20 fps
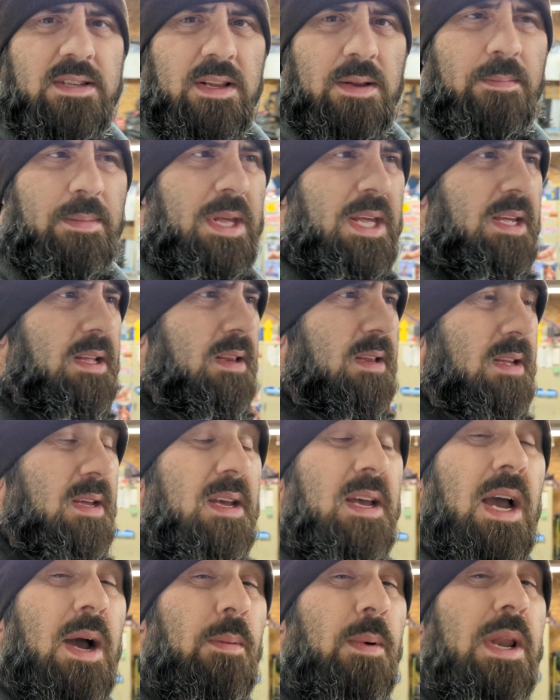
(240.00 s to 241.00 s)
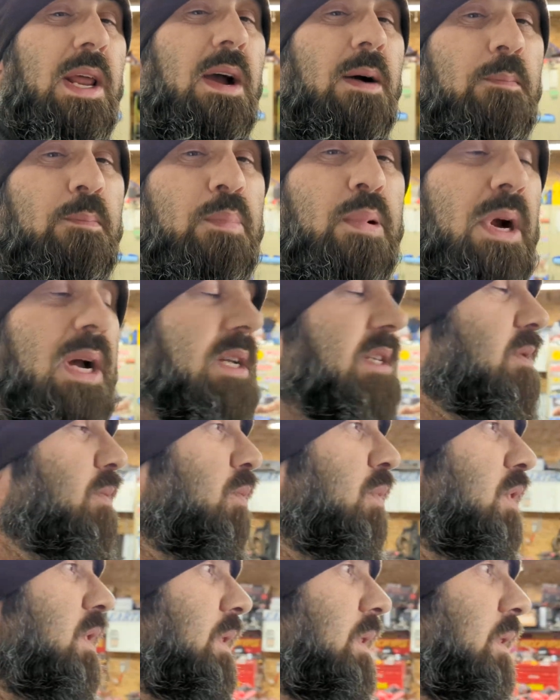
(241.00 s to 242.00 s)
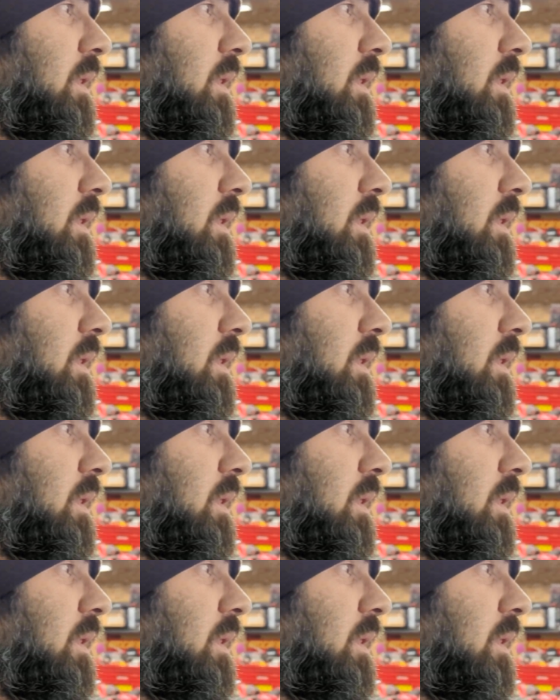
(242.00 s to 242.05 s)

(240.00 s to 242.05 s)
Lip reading: going to be. And I went out and priced wood,